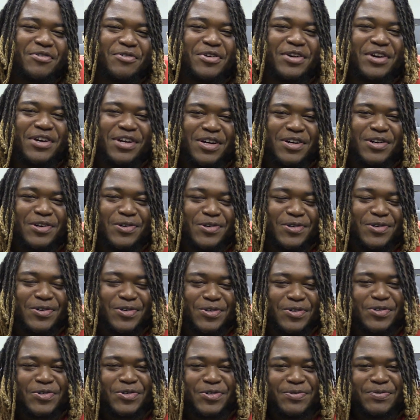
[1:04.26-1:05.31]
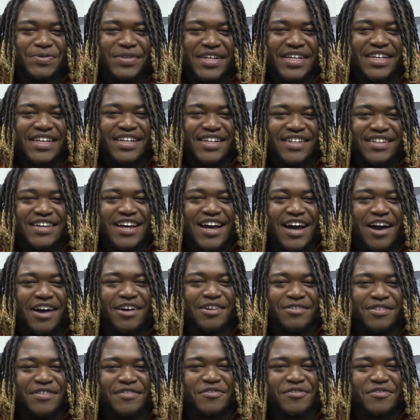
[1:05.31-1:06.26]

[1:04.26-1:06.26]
a real cool dude, man. Y'all,